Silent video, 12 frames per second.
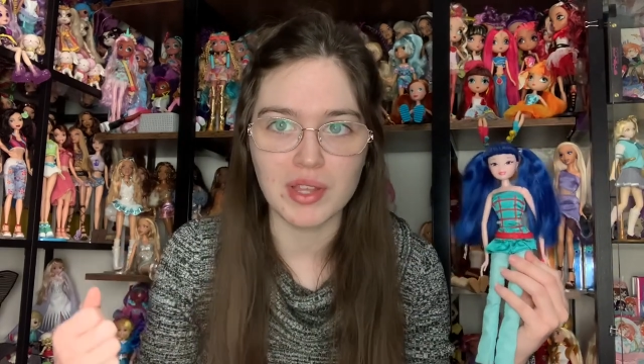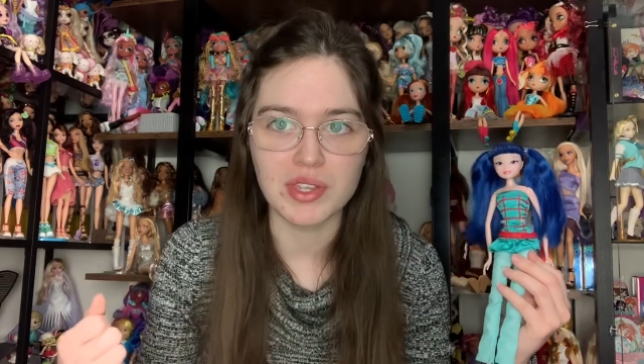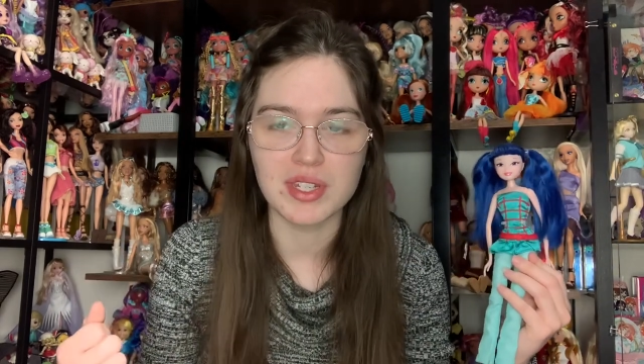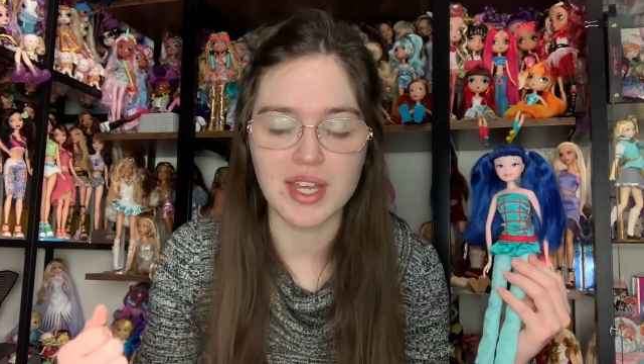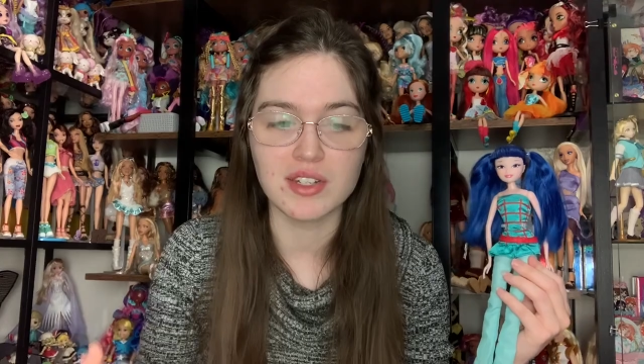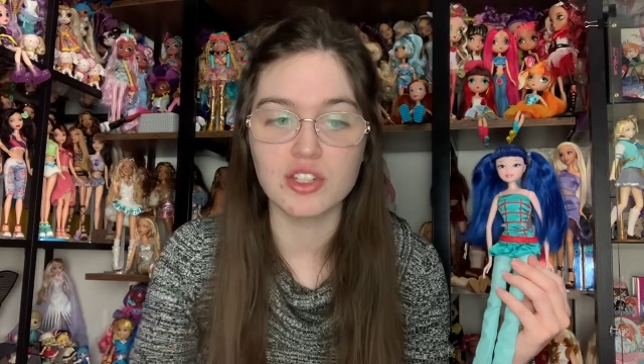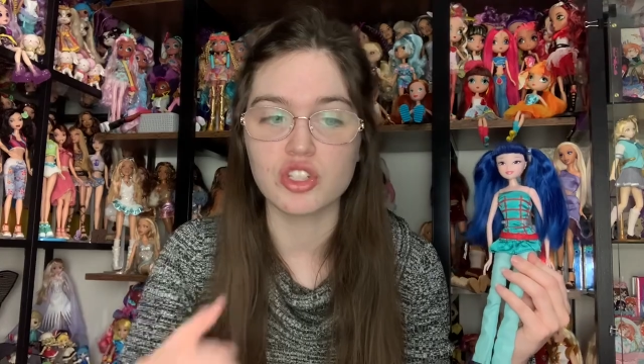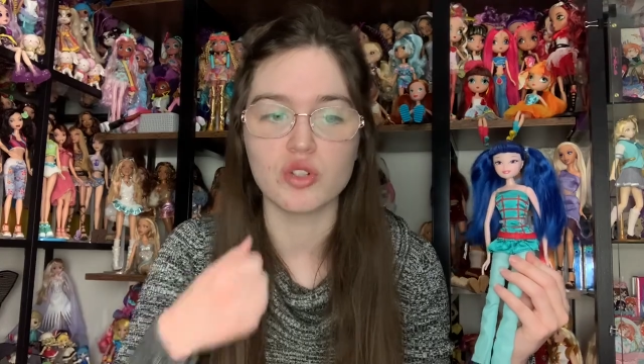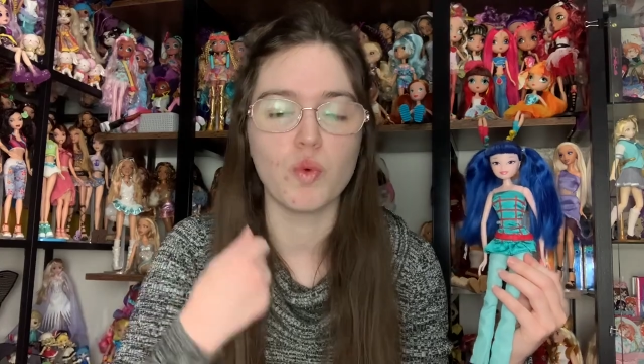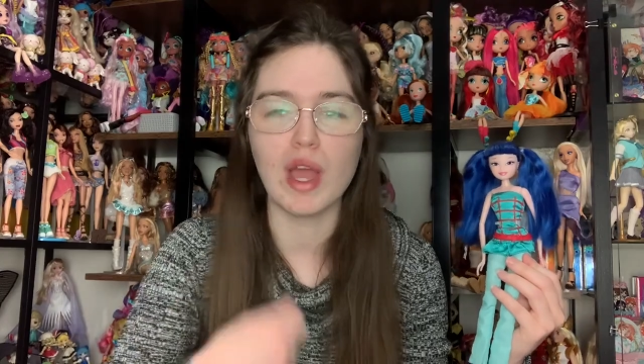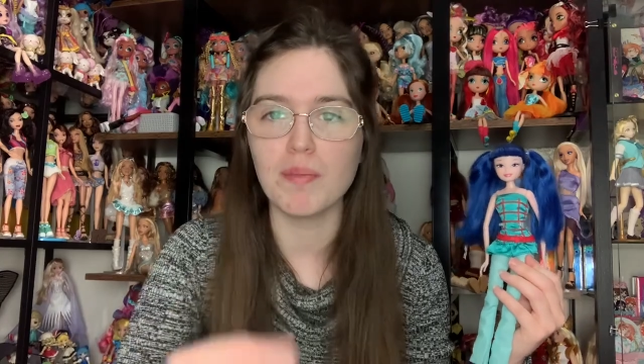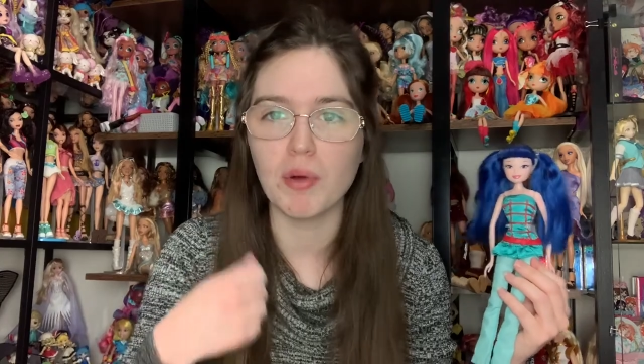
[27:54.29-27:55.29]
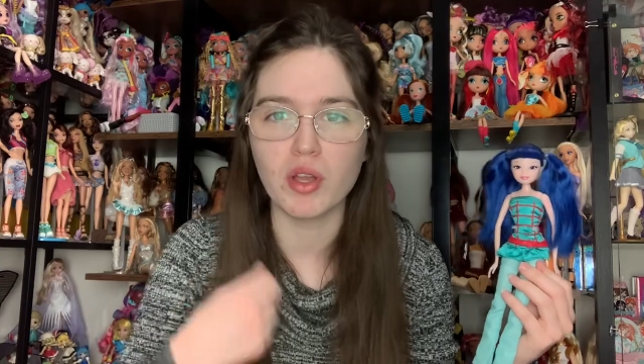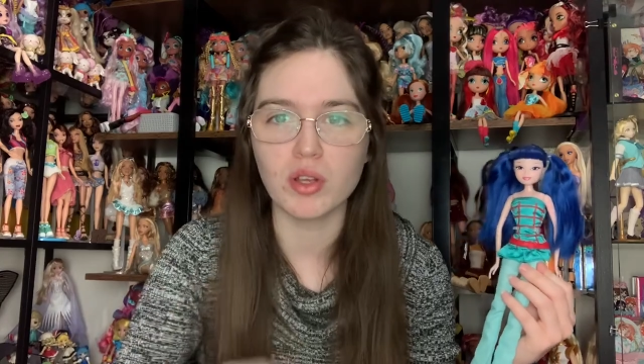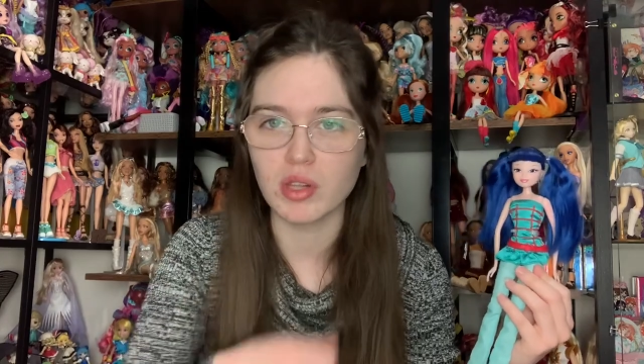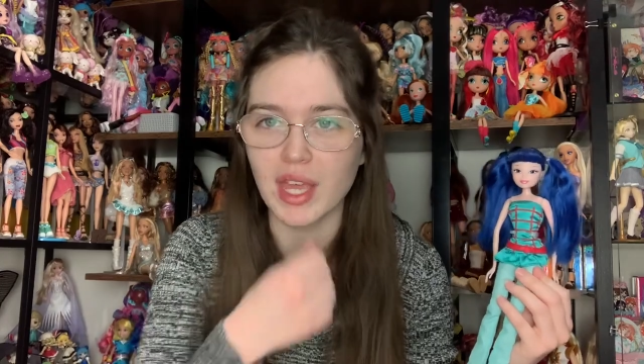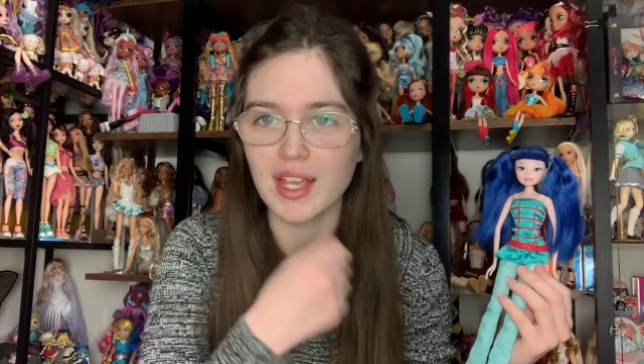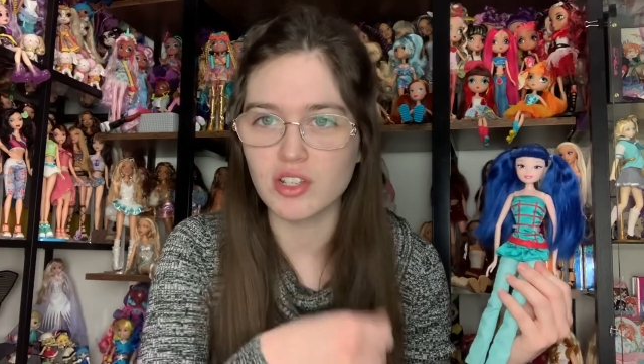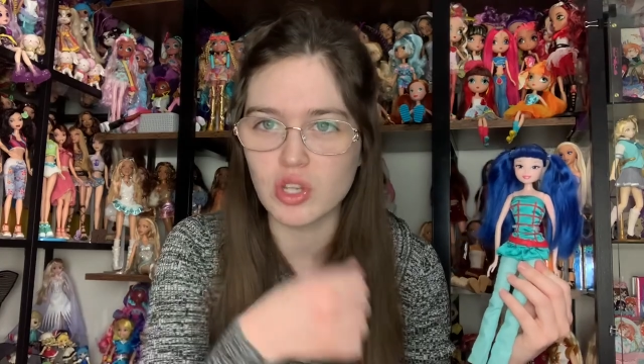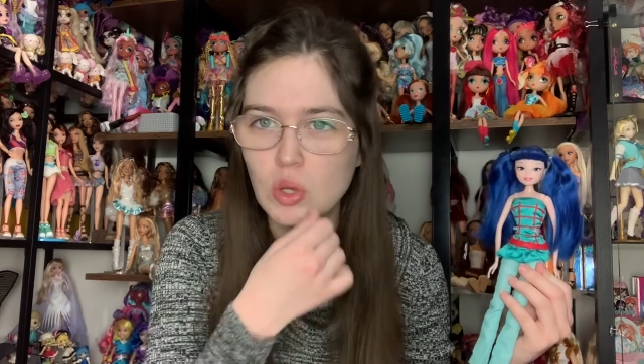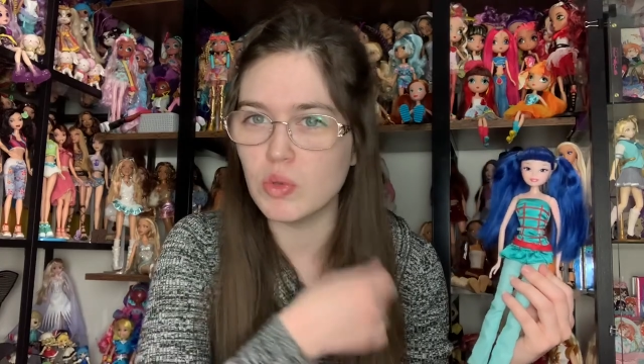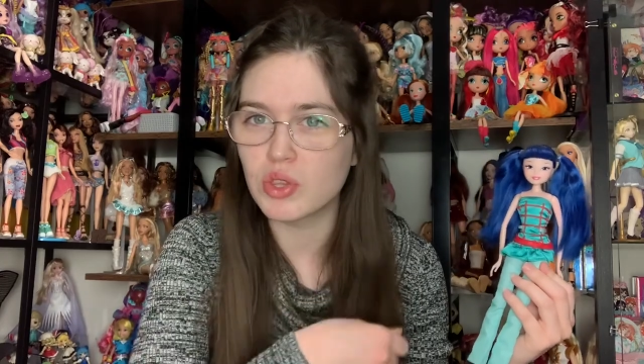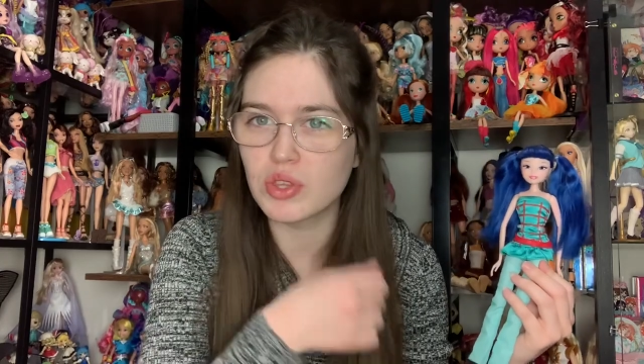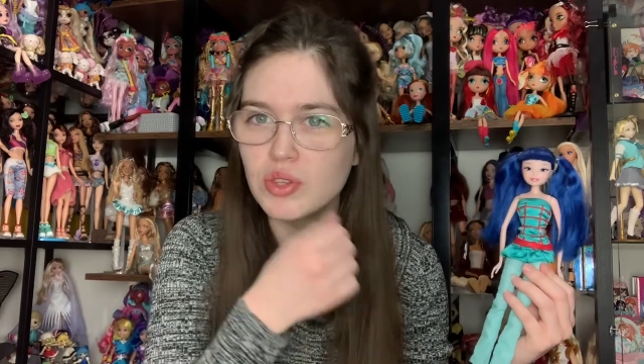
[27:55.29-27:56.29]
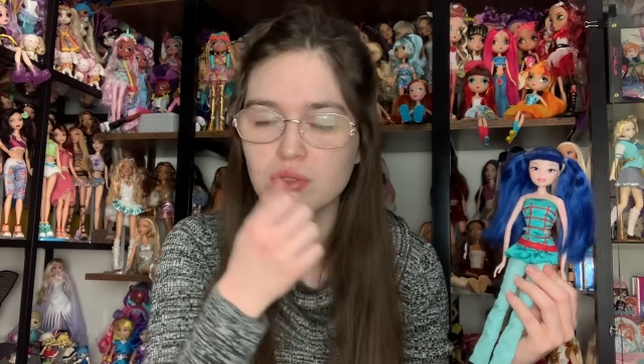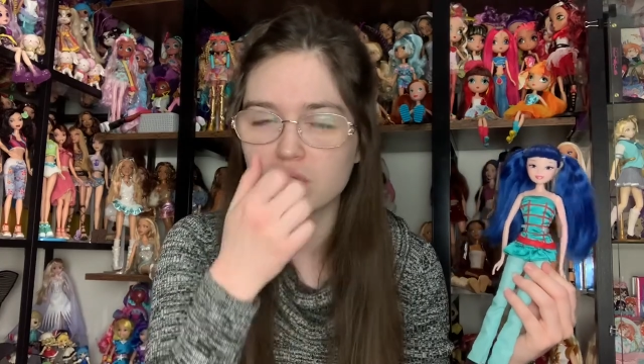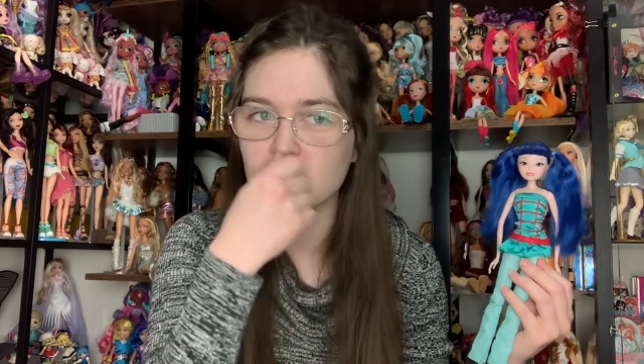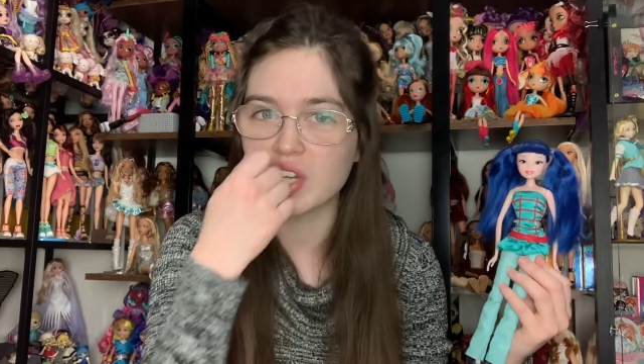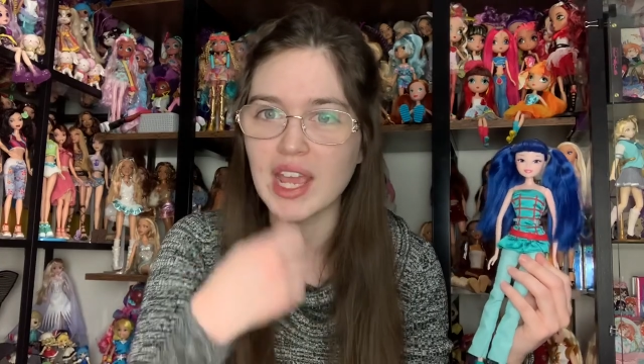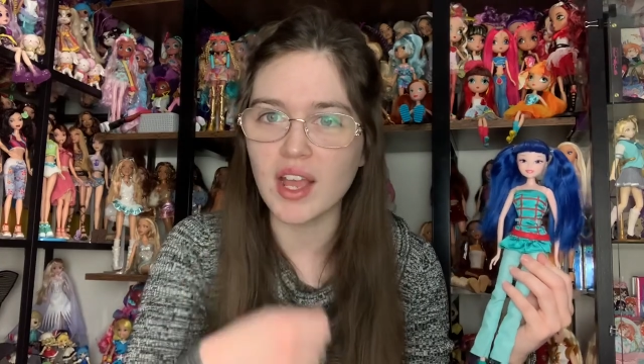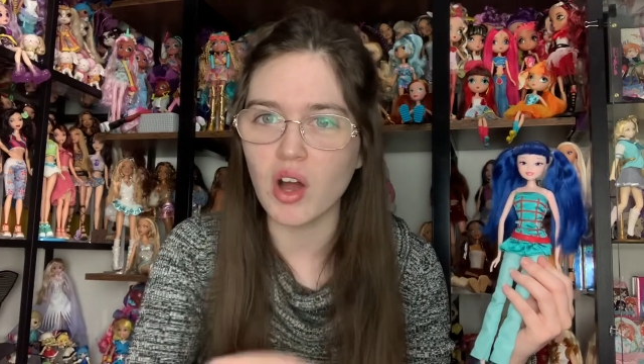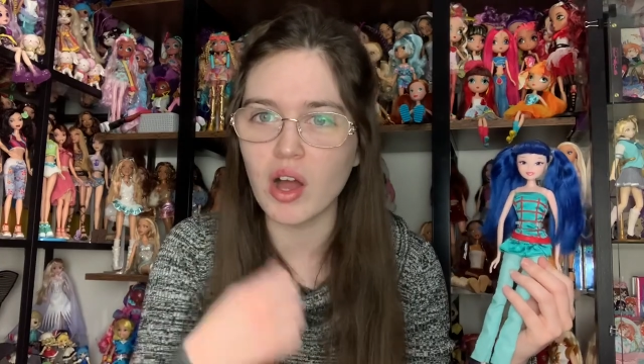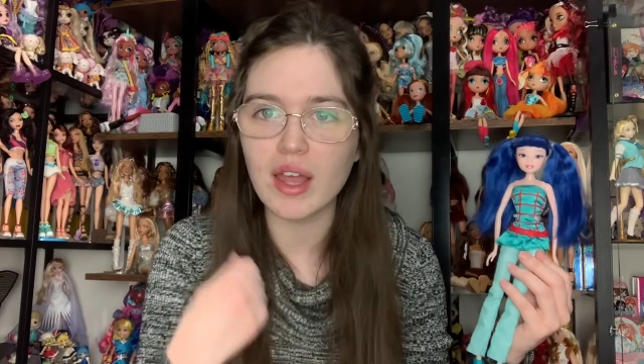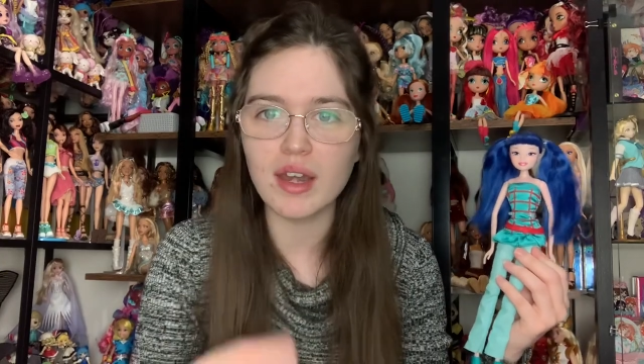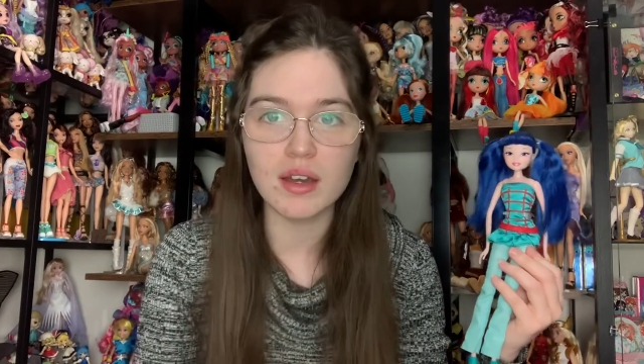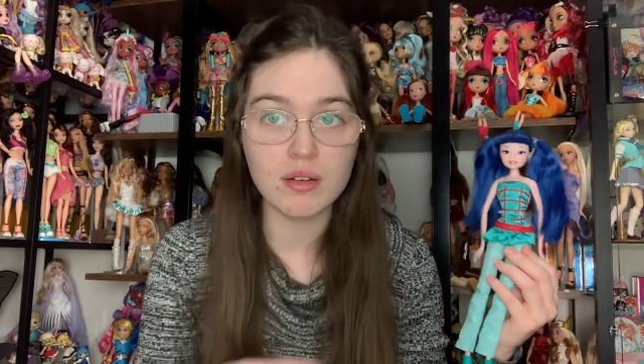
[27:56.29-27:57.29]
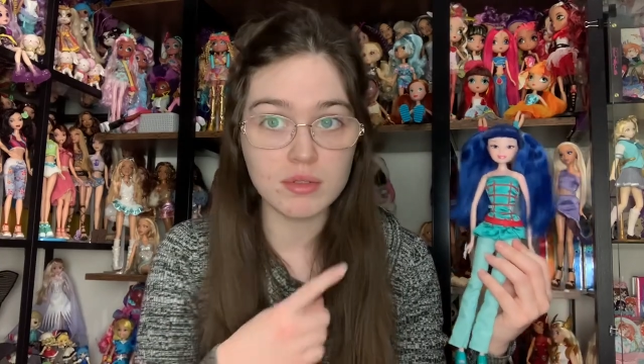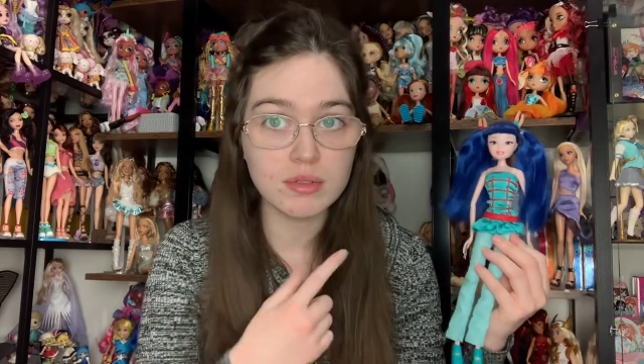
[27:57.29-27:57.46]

at the dentist to wipe all your like tooth stink on